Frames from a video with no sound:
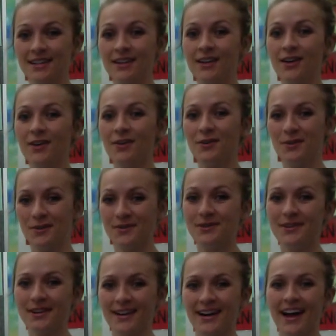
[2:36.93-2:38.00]
or
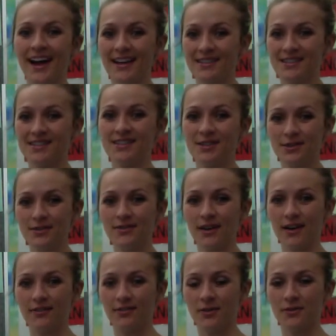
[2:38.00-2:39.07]
has 2 vowel
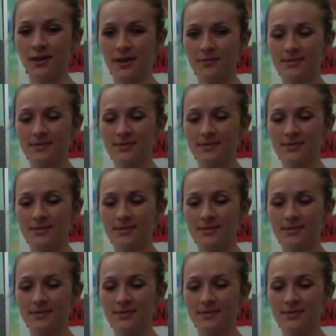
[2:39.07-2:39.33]
phonemes.